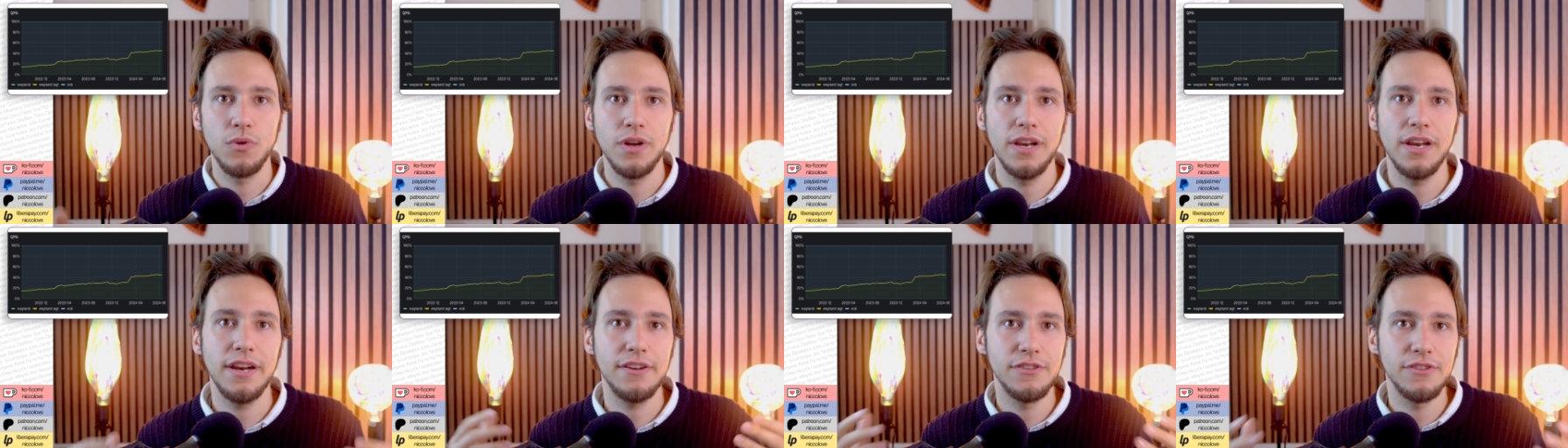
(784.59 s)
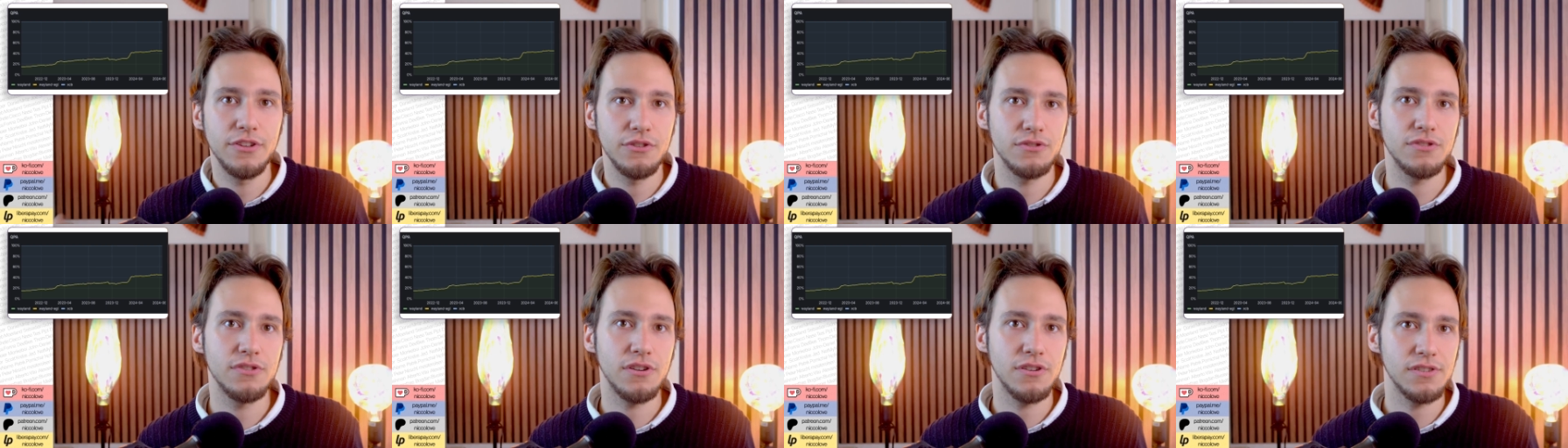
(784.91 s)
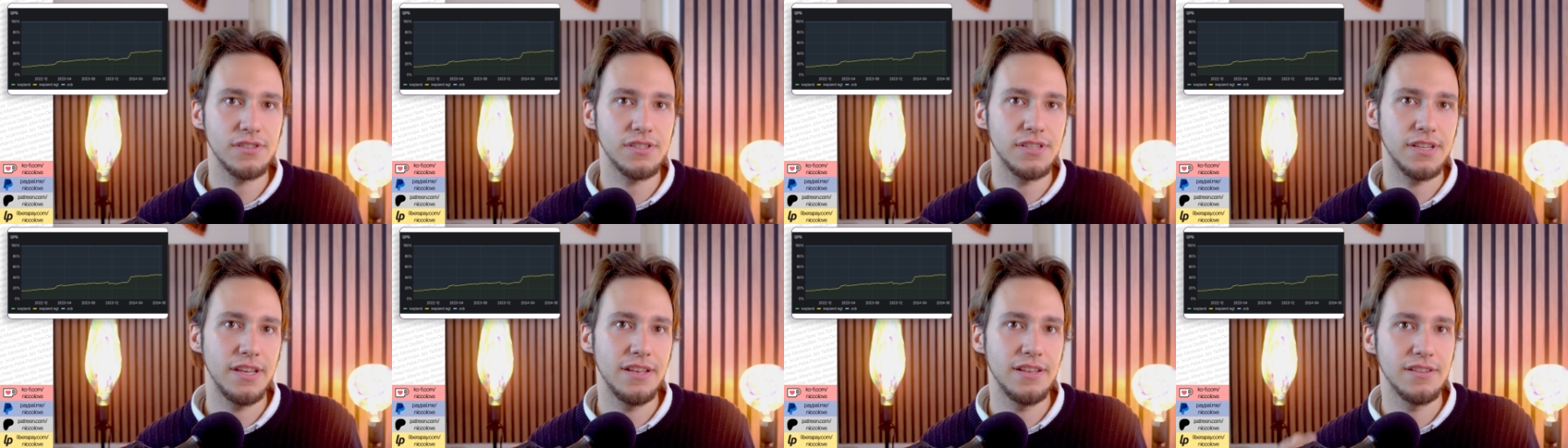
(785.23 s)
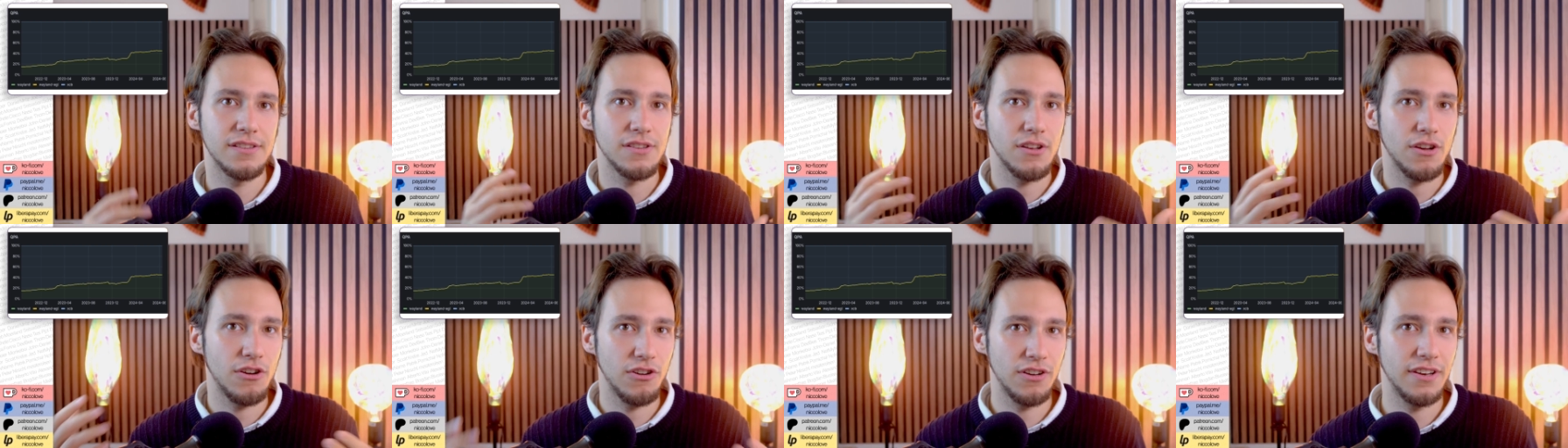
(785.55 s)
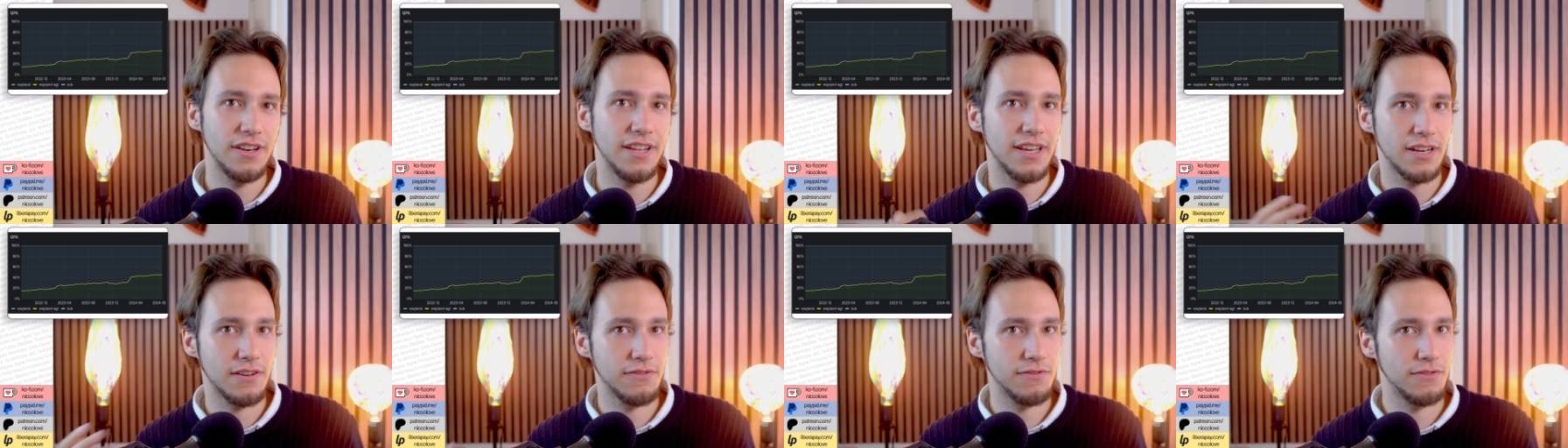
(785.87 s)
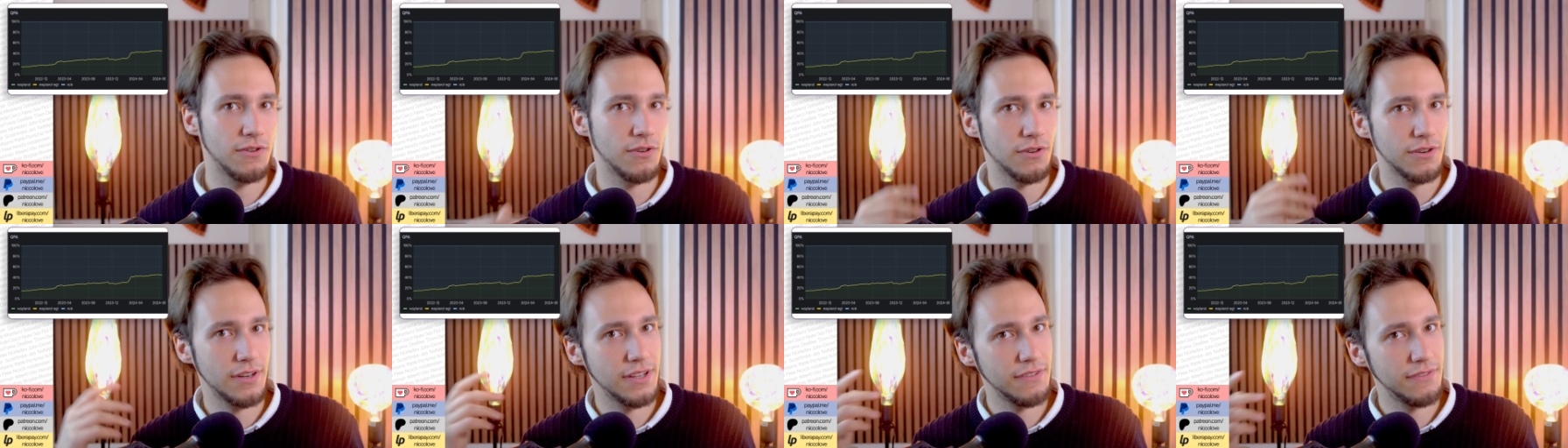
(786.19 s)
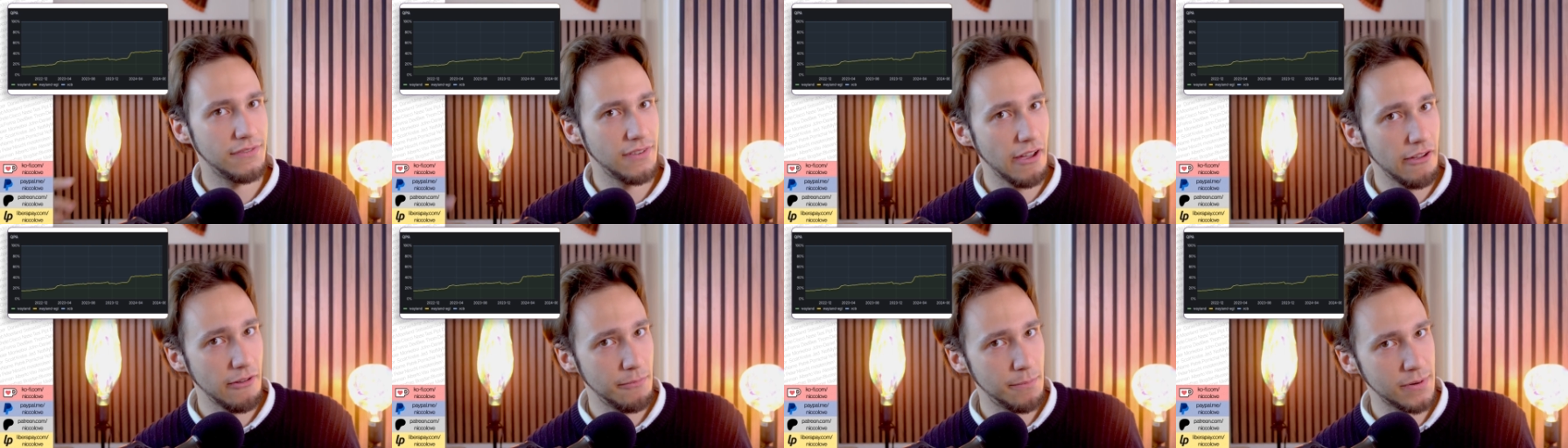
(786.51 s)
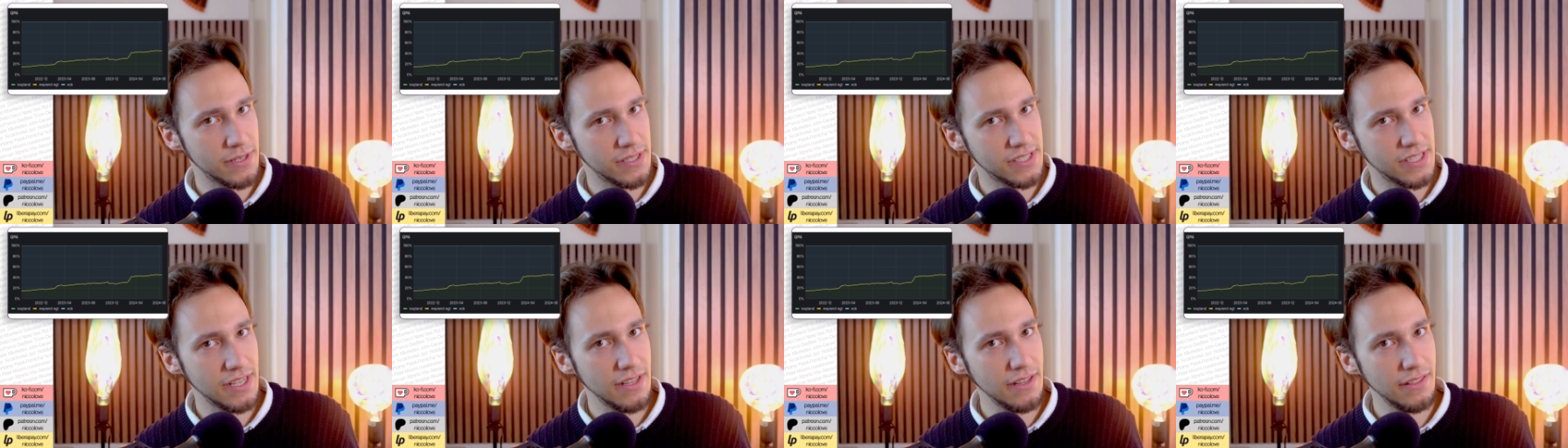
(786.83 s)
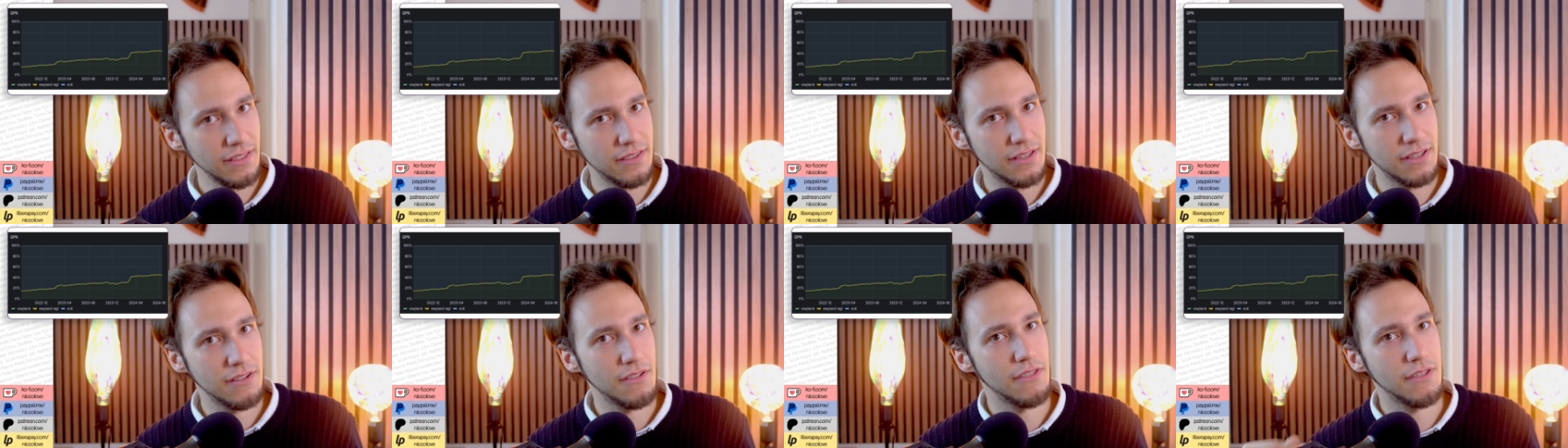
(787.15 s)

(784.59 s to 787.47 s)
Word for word: Wayland users is only at 45%,